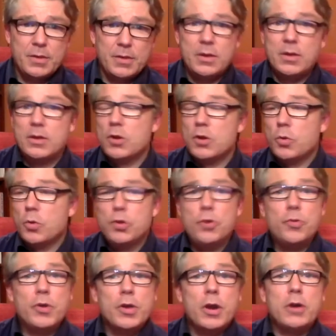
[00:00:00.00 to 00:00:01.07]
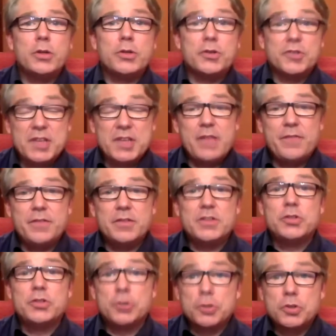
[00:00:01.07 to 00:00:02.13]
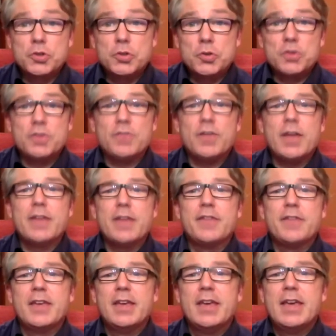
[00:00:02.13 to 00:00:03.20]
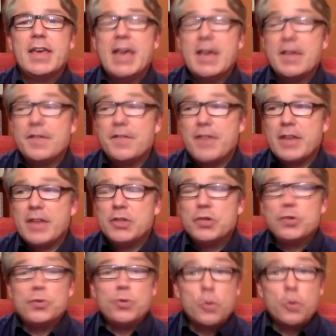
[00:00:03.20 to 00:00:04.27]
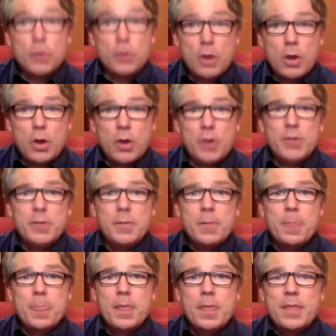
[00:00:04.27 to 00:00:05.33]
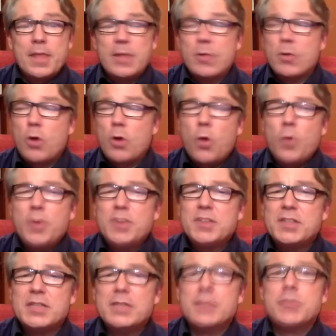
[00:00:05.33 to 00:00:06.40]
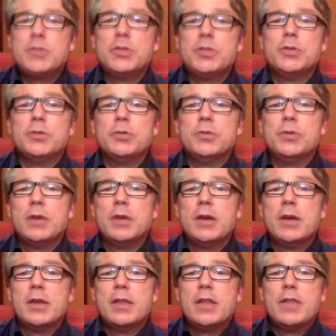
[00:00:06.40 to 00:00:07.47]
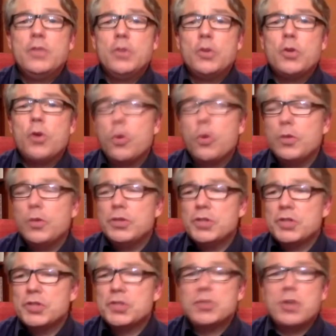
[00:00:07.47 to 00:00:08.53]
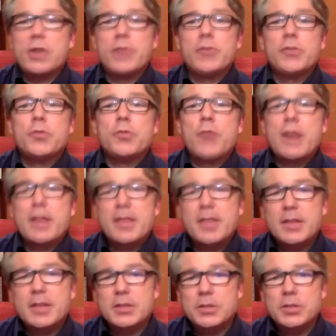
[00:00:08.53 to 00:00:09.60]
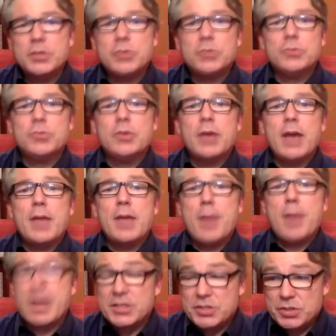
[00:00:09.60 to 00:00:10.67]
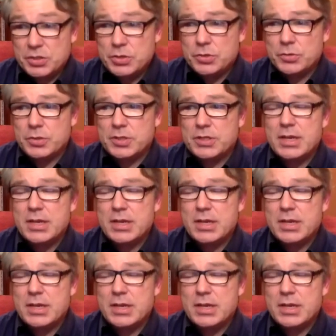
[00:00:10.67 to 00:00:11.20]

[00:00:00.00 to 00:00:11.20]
You know, when you regard yourself as your source of life, in effect your own God, then it will always seem to you that if you could only just discover the right thing to do and manage to do it,